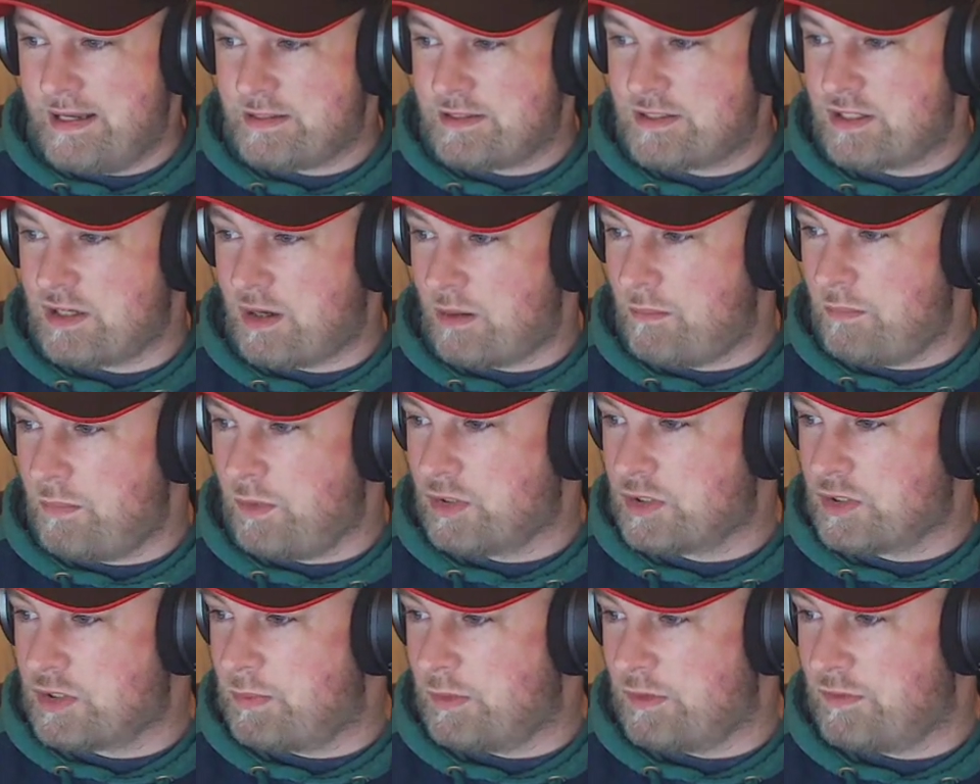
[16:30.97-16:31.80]
It's
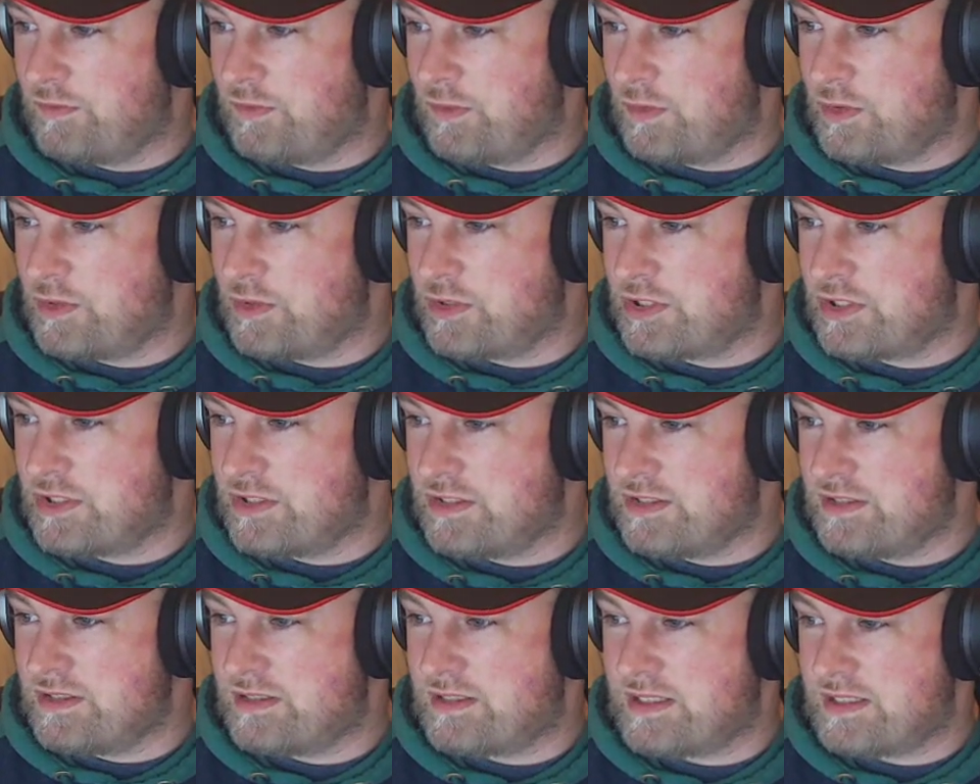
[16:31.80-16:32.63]
got multiple
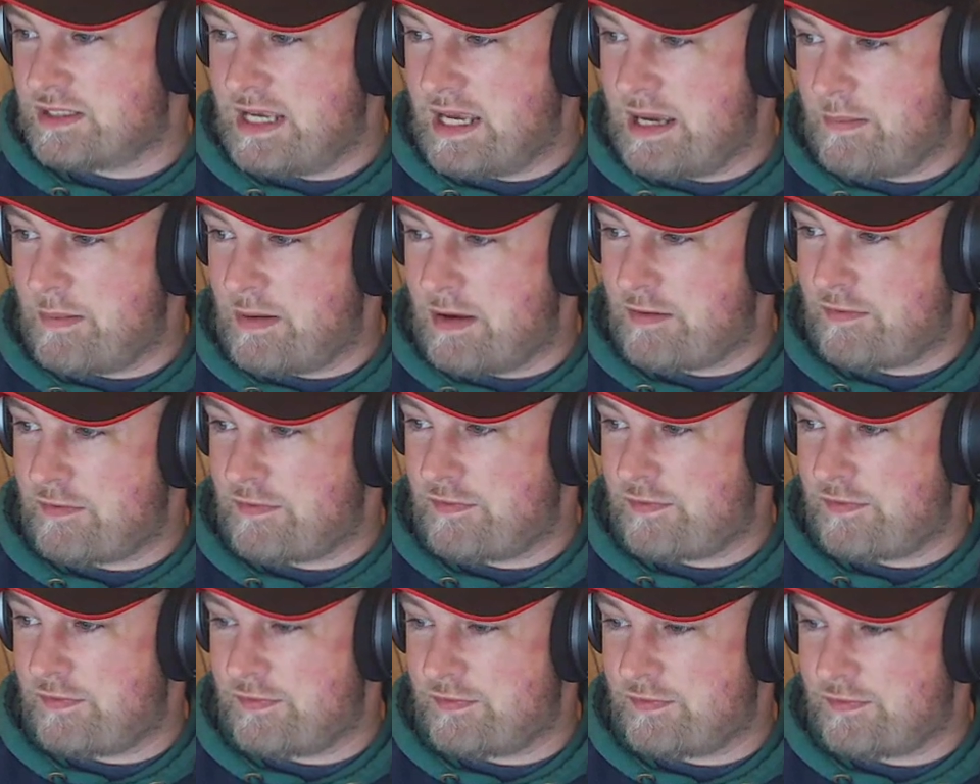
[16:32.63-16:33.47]
functions,
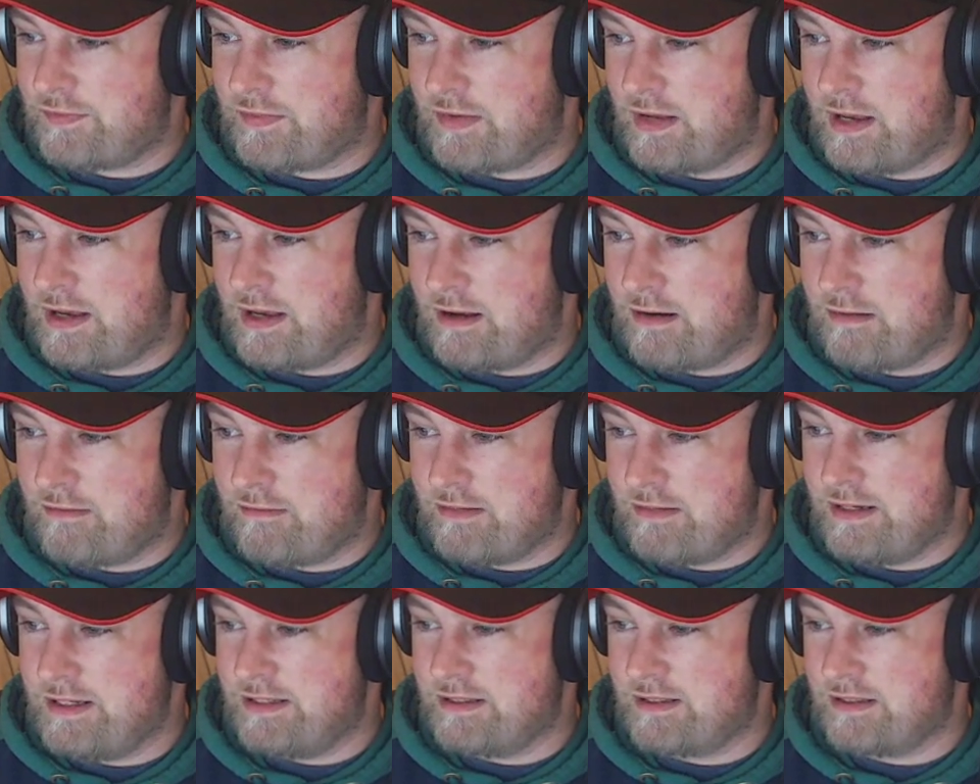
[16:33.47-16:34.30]

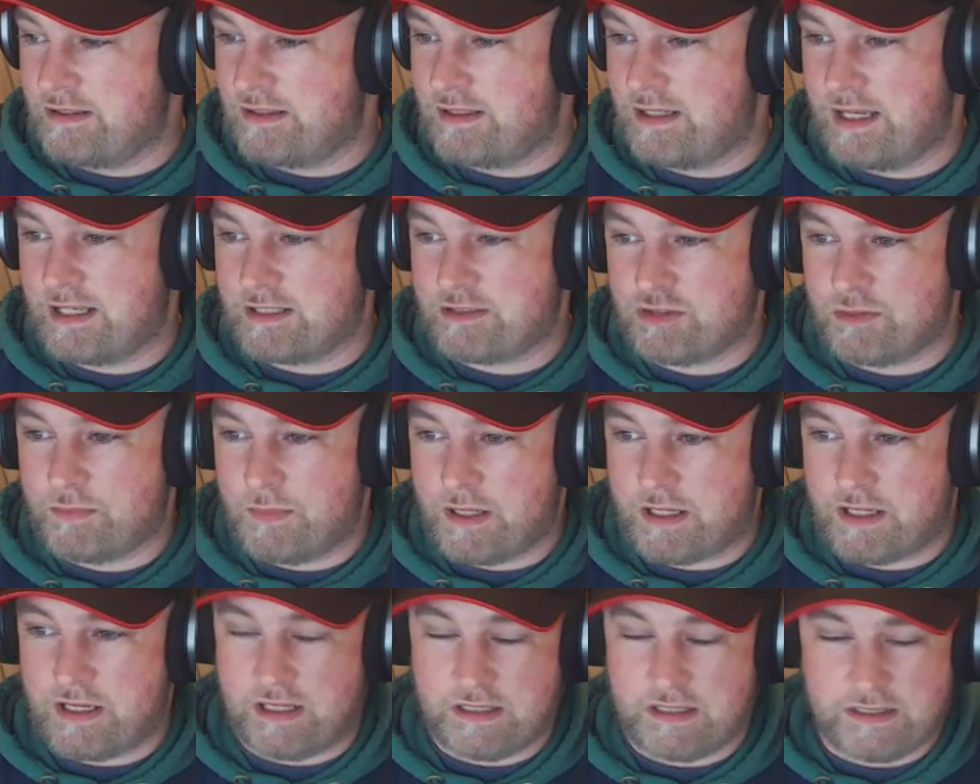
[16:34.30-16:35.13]
EMF reader,
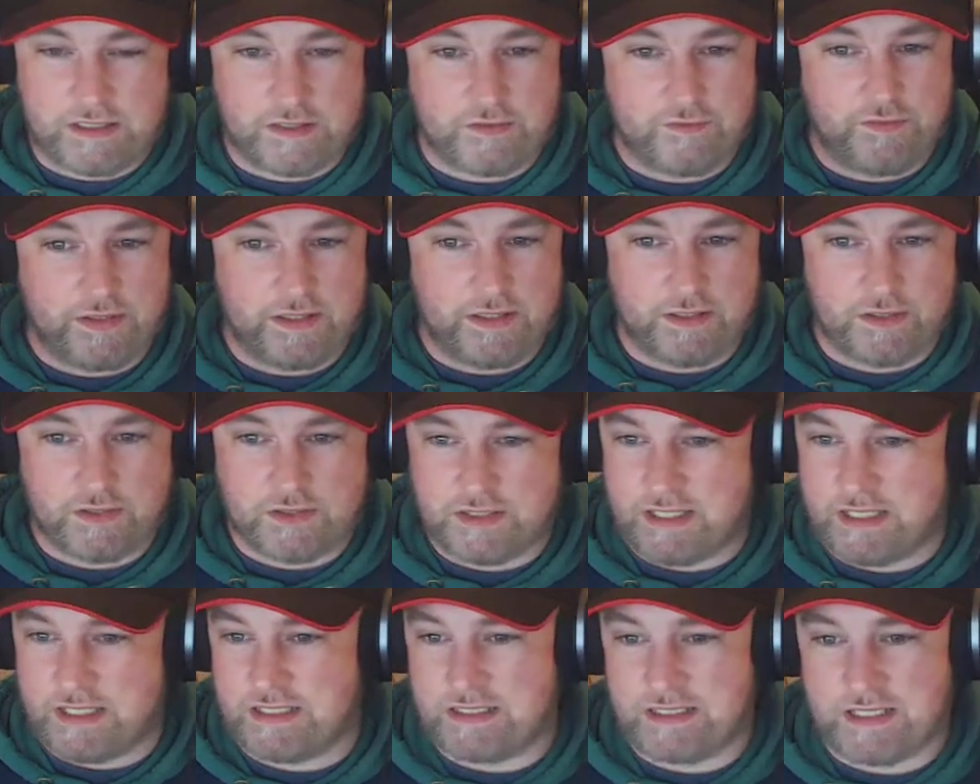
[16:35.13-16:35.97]
electromagnetic fields,
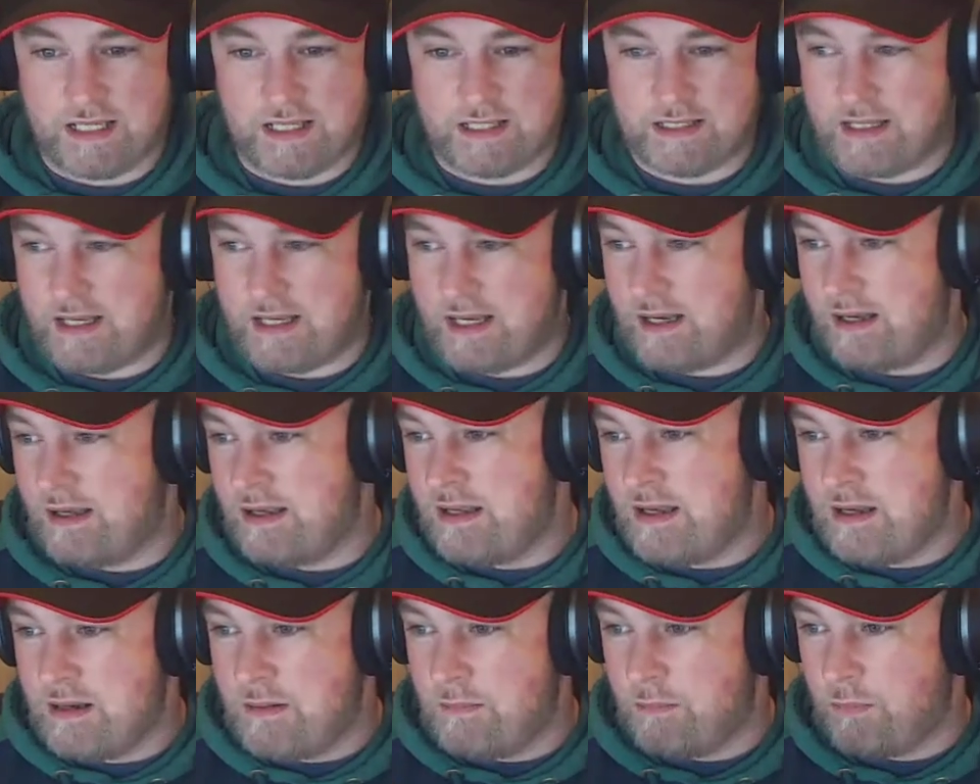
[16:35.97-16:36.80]
things like that,
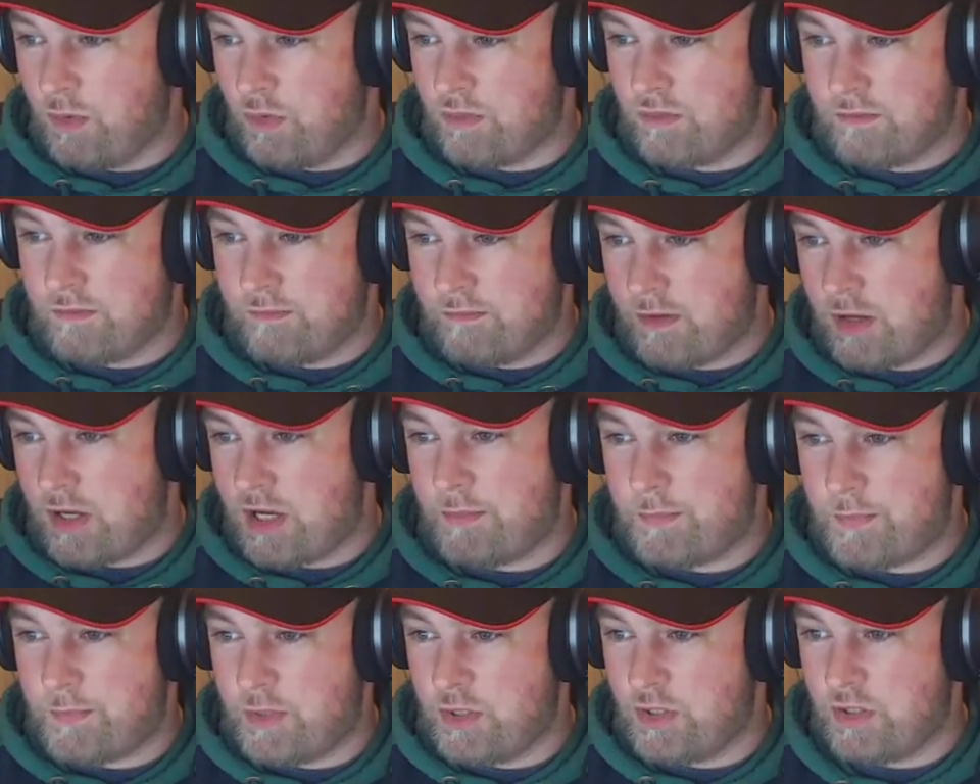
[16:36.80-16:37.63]
but
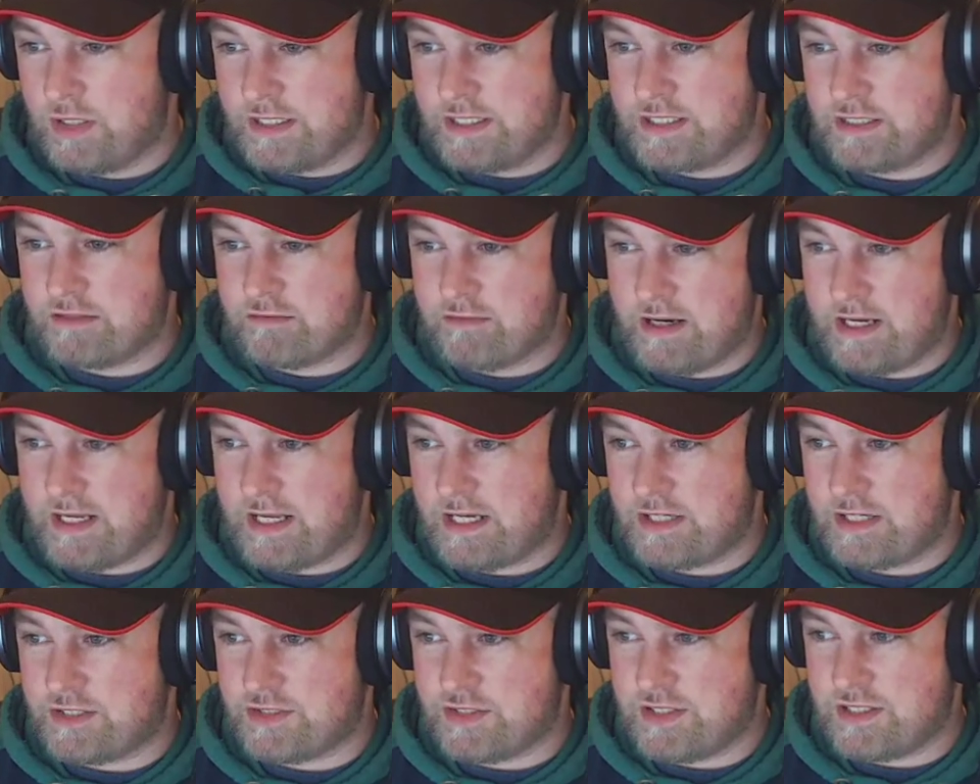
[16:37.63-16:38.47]
purely as a
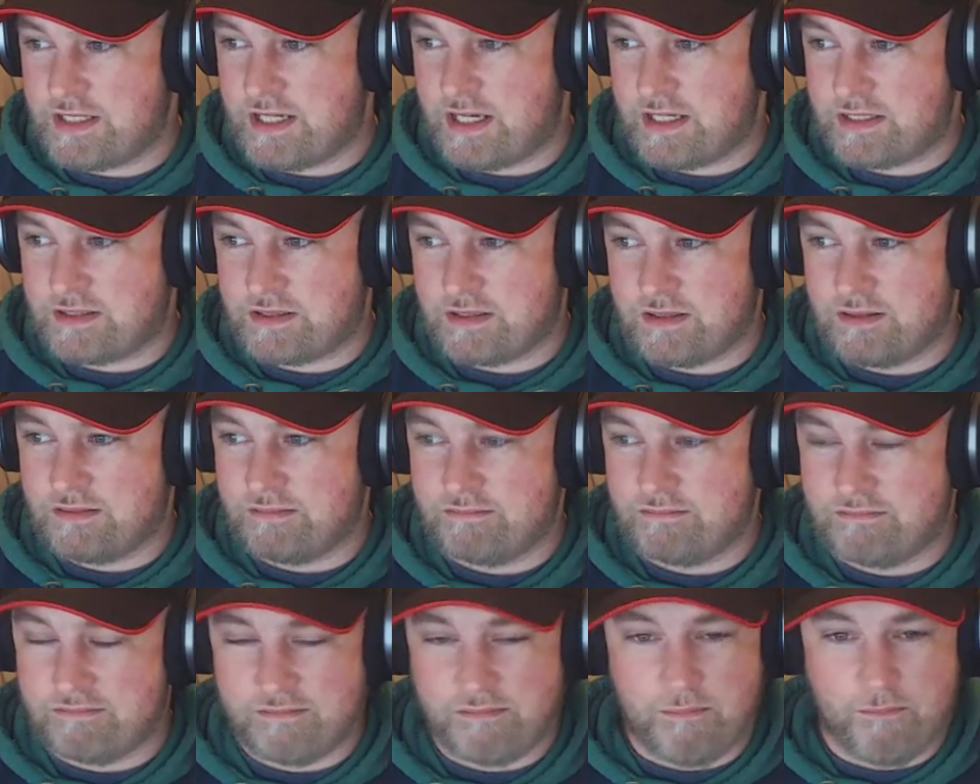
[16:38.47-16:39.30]
radiation detector,
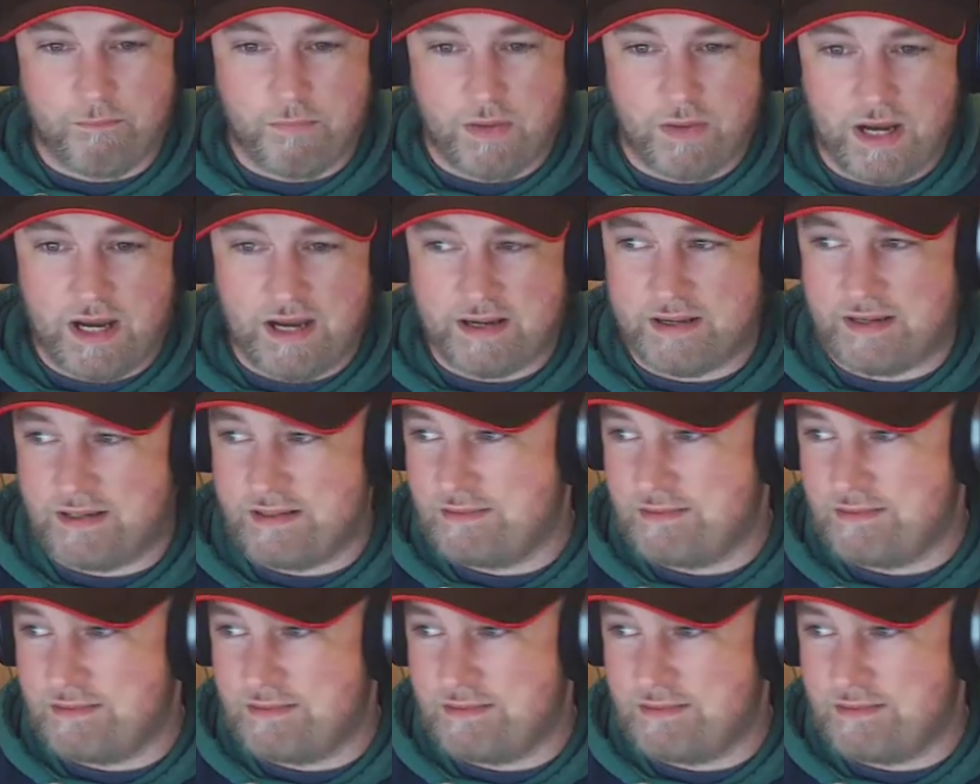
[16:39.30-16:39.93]
bargain.